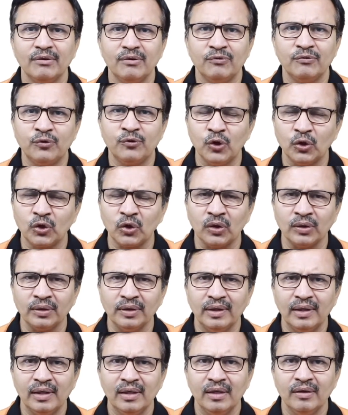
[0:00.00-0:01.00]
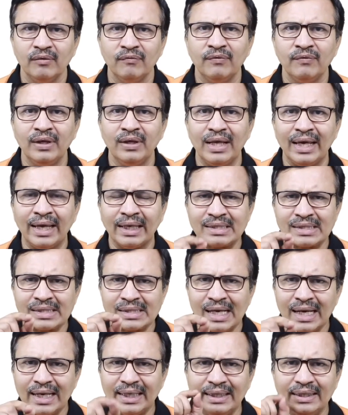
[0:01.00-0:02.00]
photon will
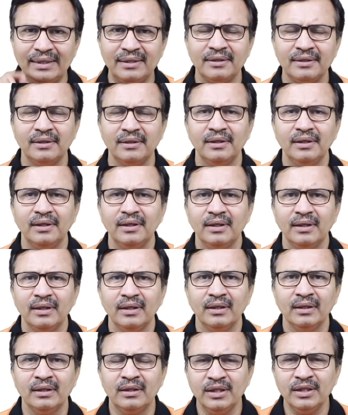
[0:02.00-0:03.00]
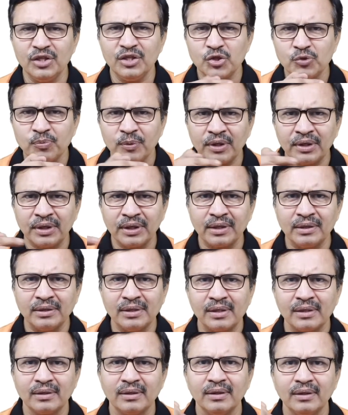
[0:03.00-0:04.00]
excite these
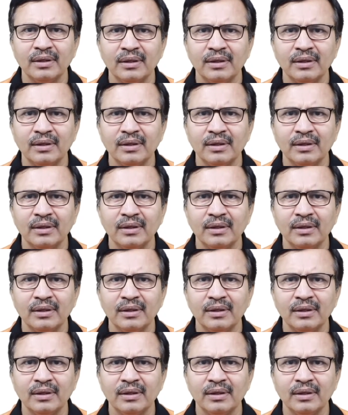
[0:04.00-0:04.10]
particular